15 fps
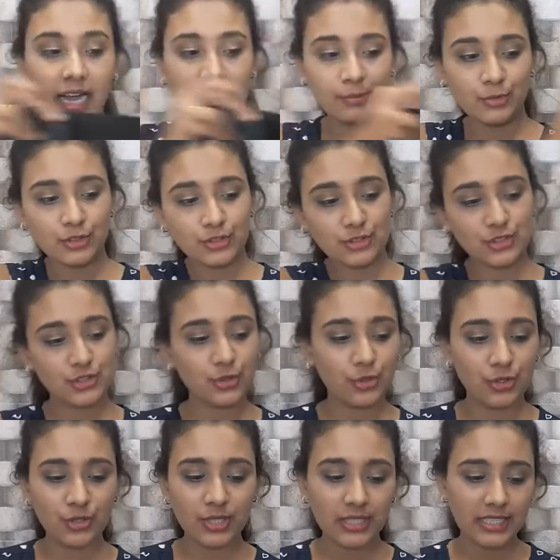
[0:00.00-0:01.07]
I'm going to
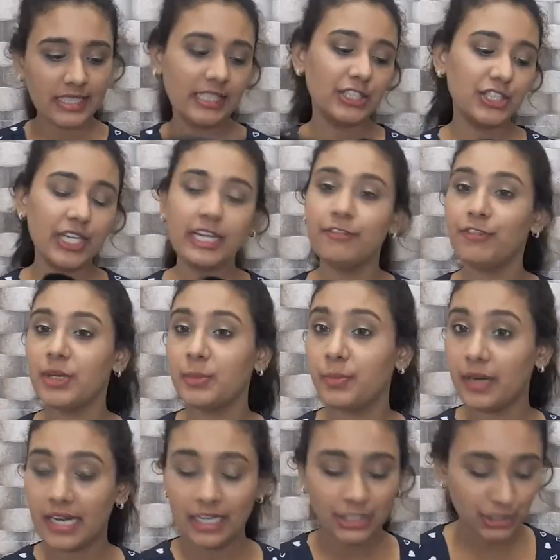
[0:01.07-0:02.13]
show you each and every
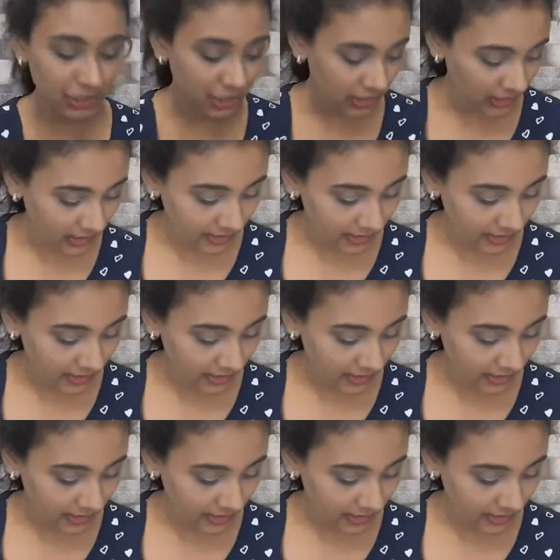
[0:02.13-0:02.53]
brush.